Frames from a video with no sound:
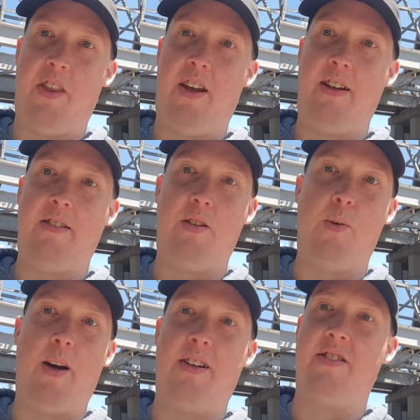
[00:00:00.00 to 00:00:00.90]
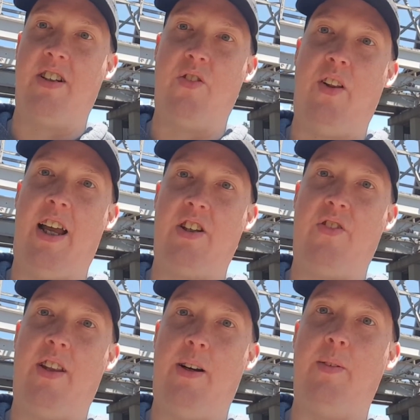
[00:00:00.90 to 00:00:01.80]
a 2 out of 6 flags
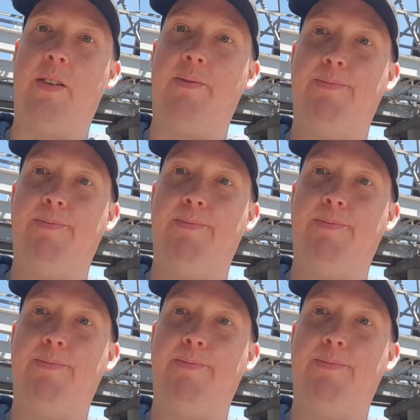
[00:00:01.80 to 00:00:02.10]
for that one.